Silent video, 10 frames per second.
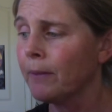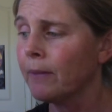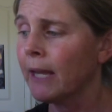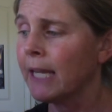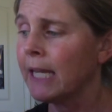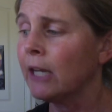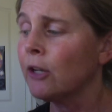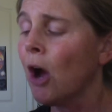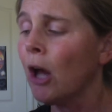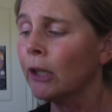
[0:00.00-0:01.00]
that he had
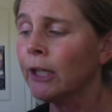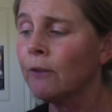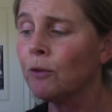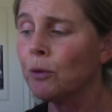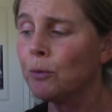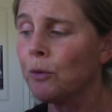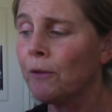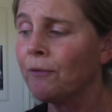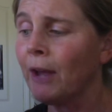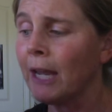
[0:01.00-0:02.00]
not lived through the
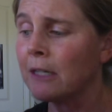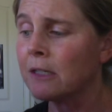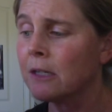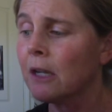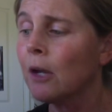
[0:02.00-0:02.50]
fight